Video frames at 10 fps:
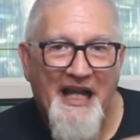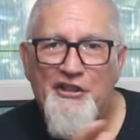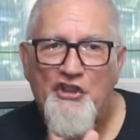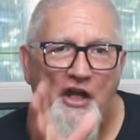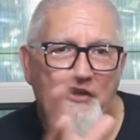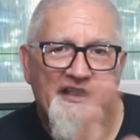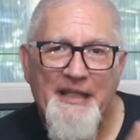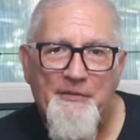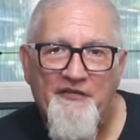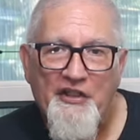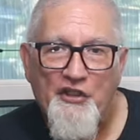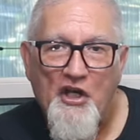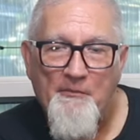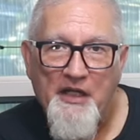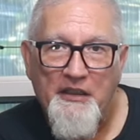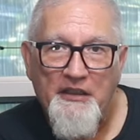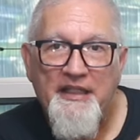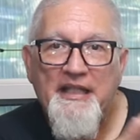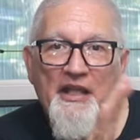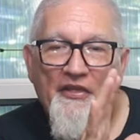I saw the game in the vendor hall
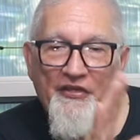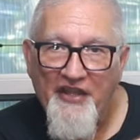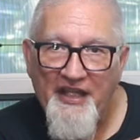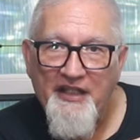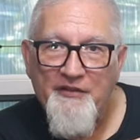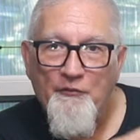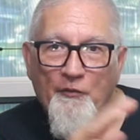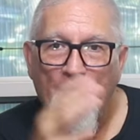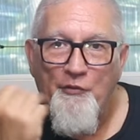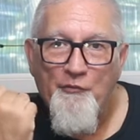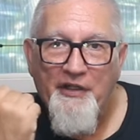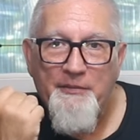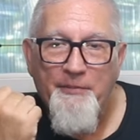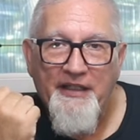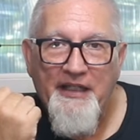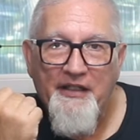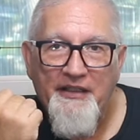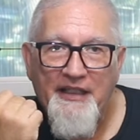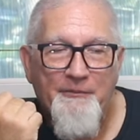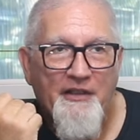market. Then, when we went to pick out
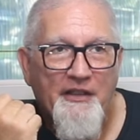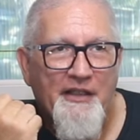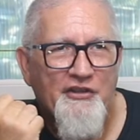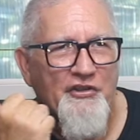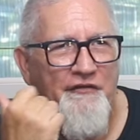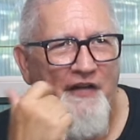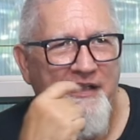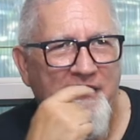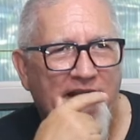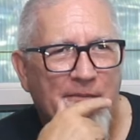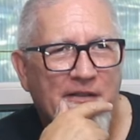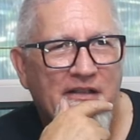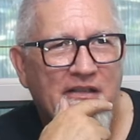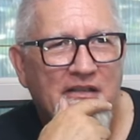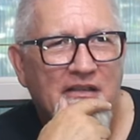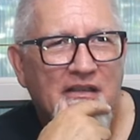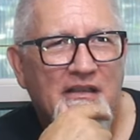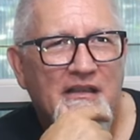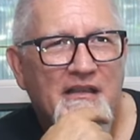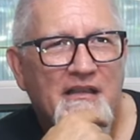a game in the library, did you find it in the library? I
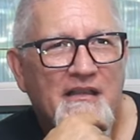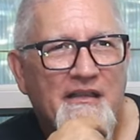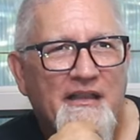did, yes. Yeah.